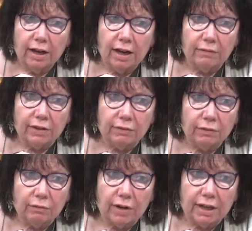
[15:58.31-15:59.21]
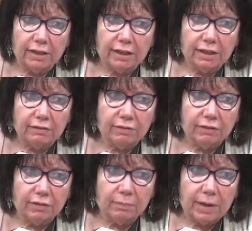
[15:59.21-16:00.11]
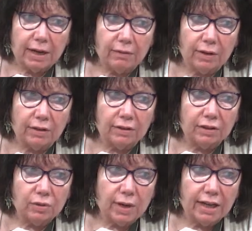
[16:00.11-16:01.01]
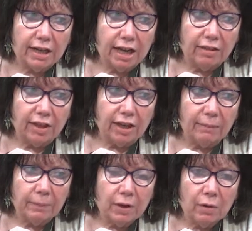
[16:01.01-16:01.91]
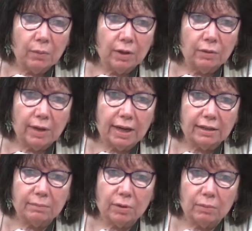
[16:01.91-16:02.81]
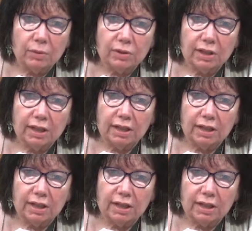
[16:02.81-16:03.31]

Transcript: of different races, of different backgrounds, who had nothing. Went into a house in Baltimore City and the